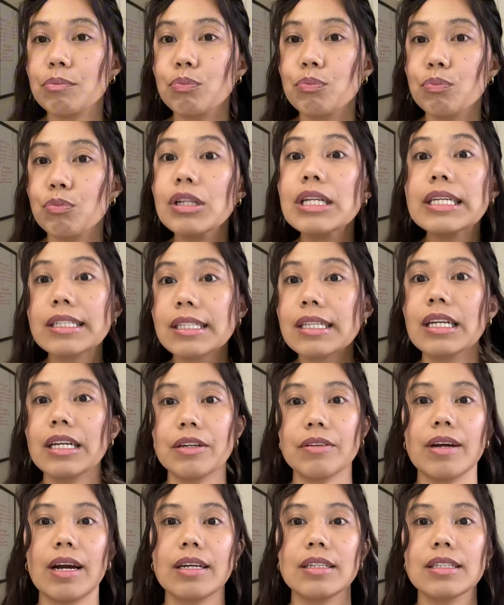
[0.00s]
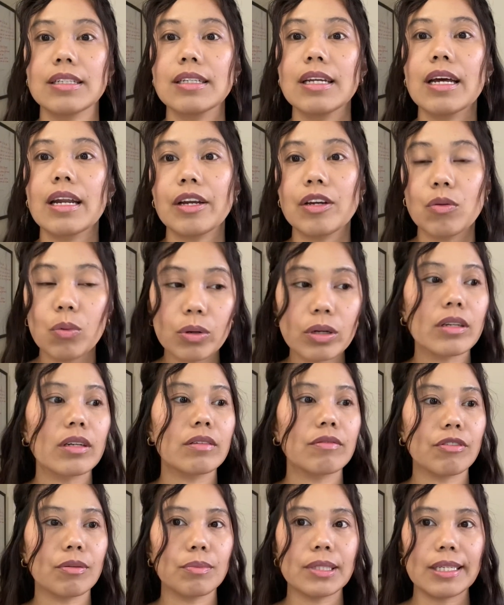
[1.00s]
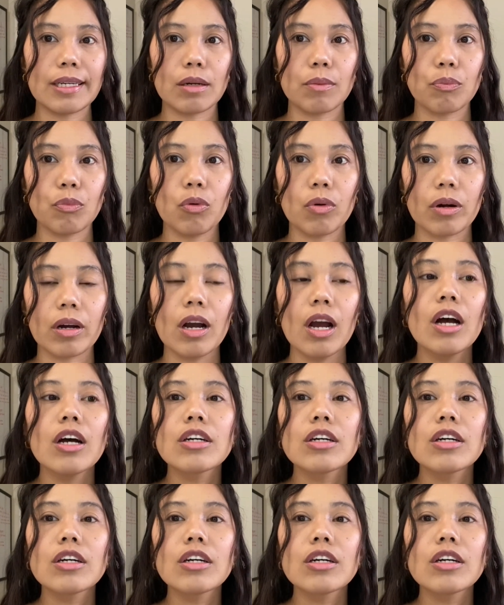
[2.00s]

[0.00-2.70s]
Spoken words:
police clearance that I ordered from Singapore.